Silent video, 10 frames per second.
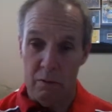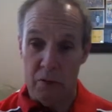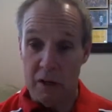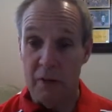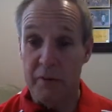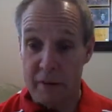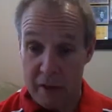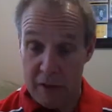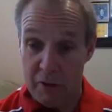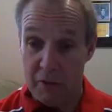significantly
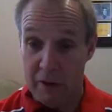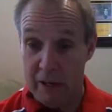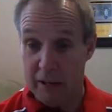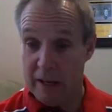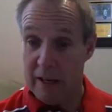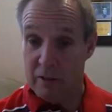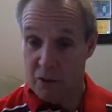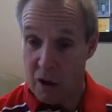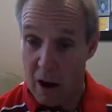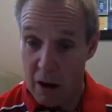different in the English
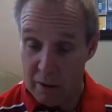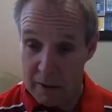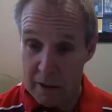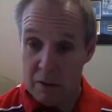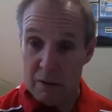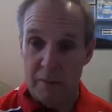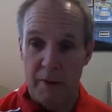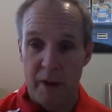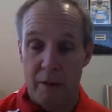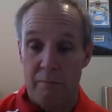colonies.
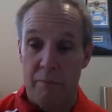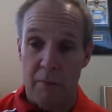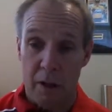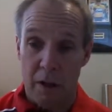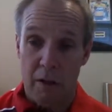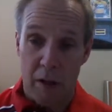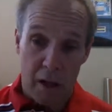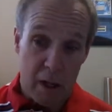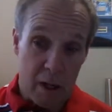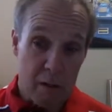
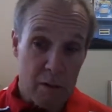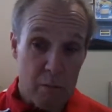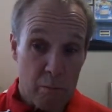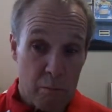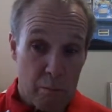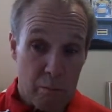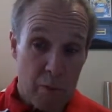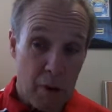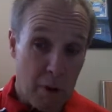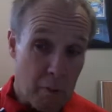Again,
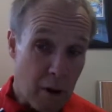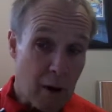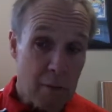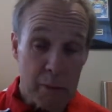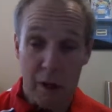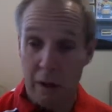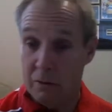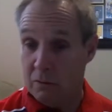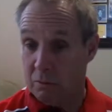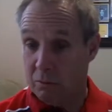in part
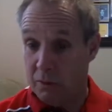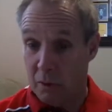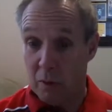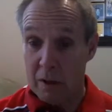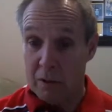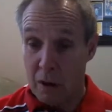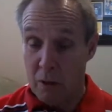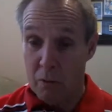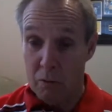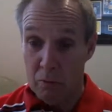because there was
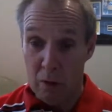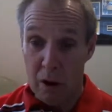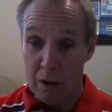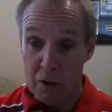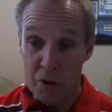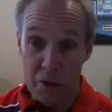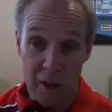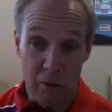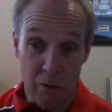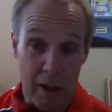no large
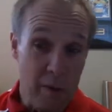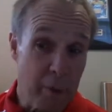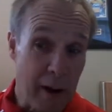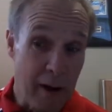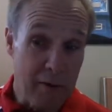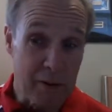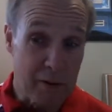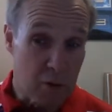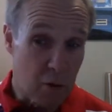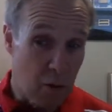single empire that
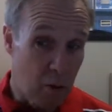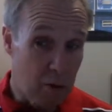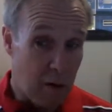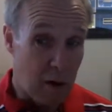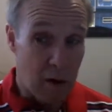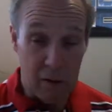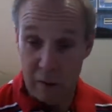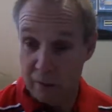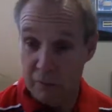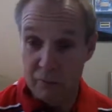controlled all
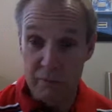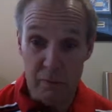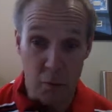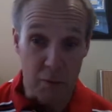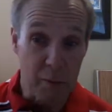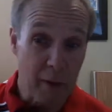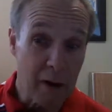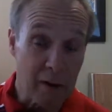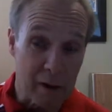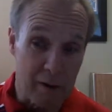of North
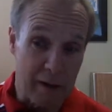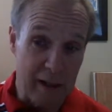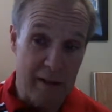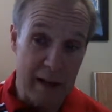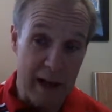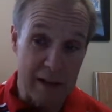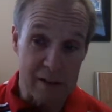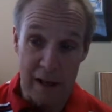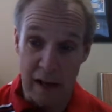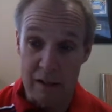America like the
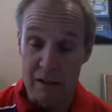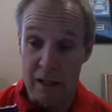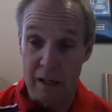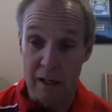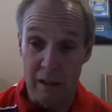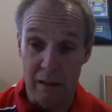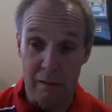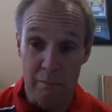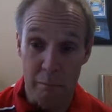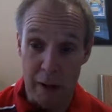Aztecs did in
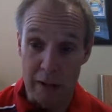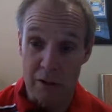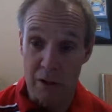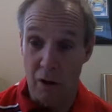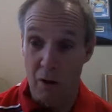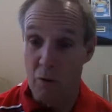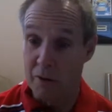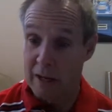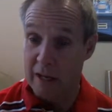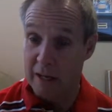Mexico or the
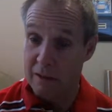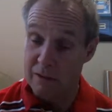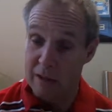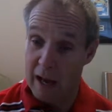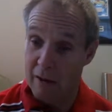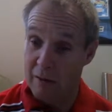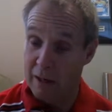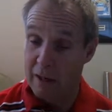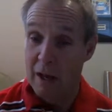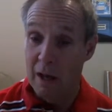Incas down in
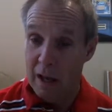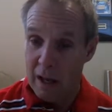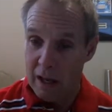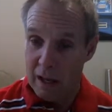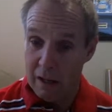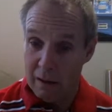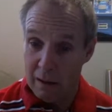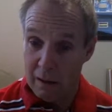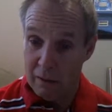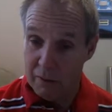
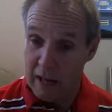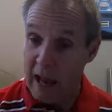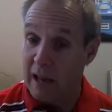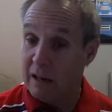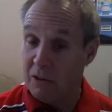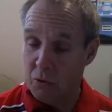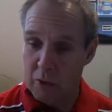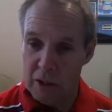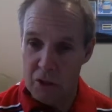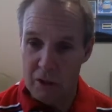the Andes
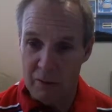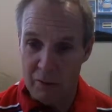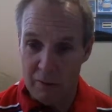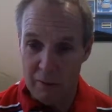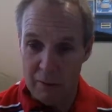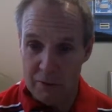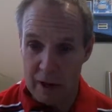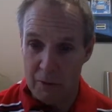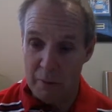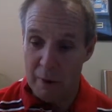region of
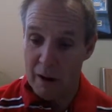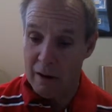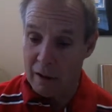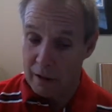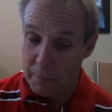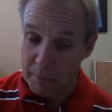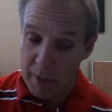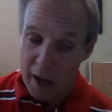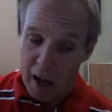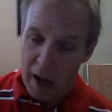South America.
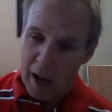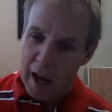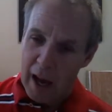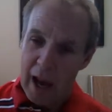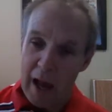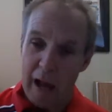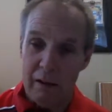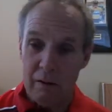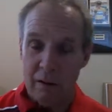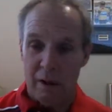And
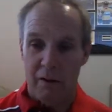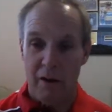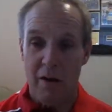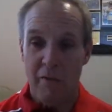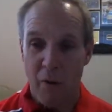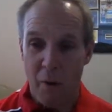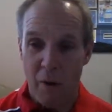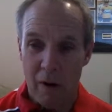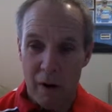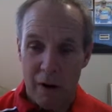
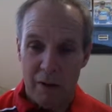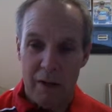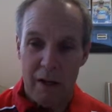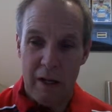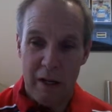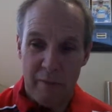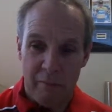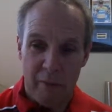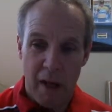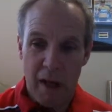therefore, the
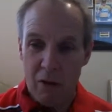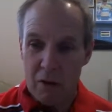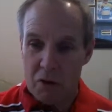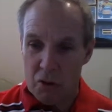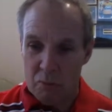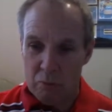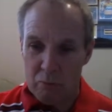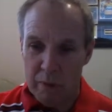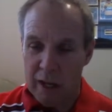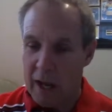English
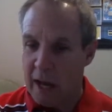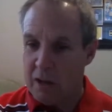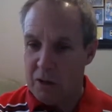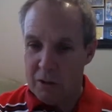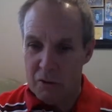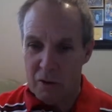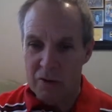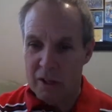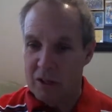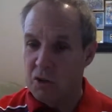engaged in sort of a
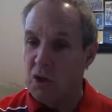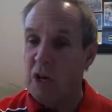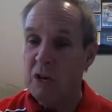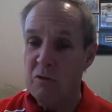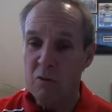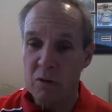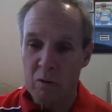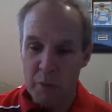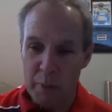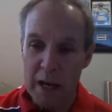continual
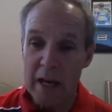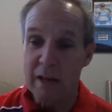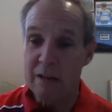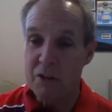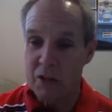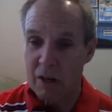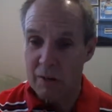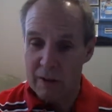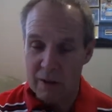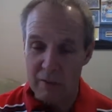repeated
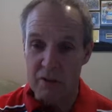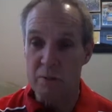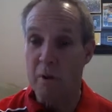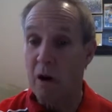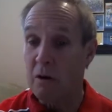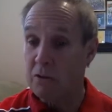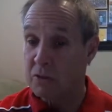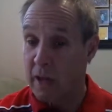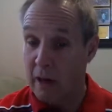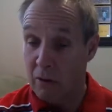series of
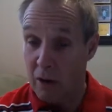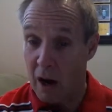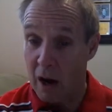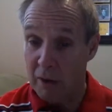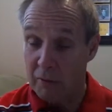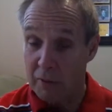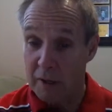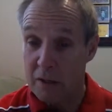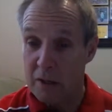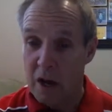small-scale
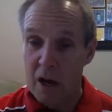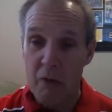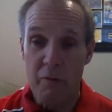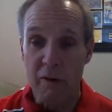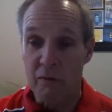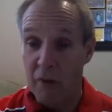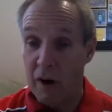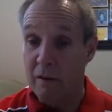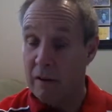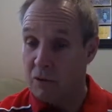conflicts with
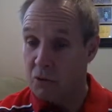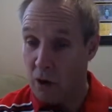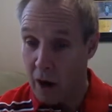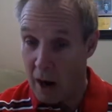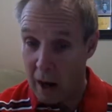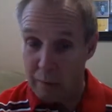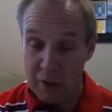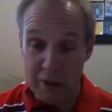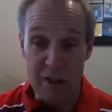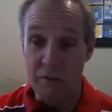various tribes at
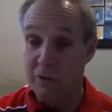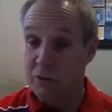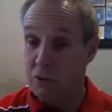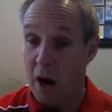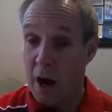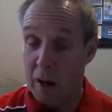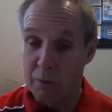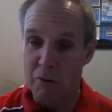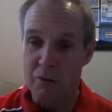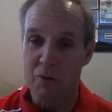different times. So
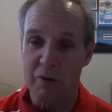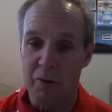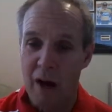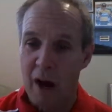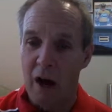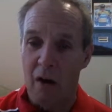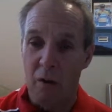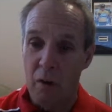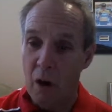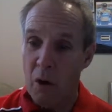it's sort of a
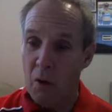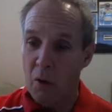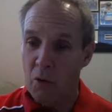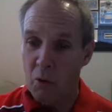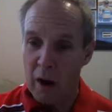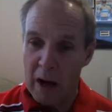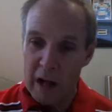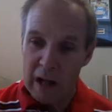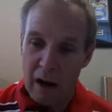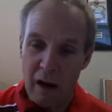
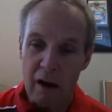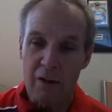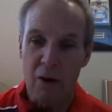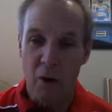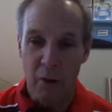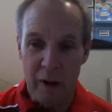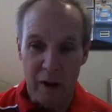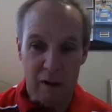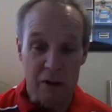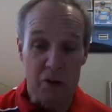low-grade, ongoing,
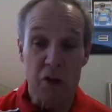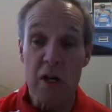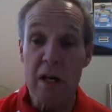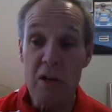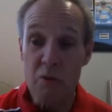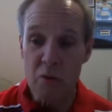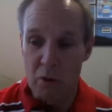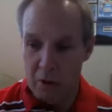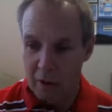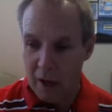
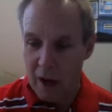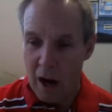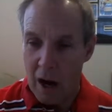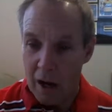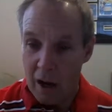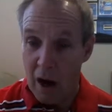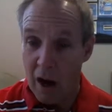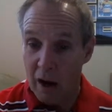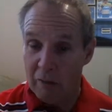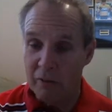continual
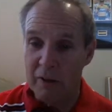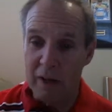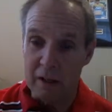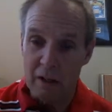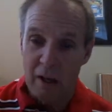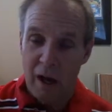conflict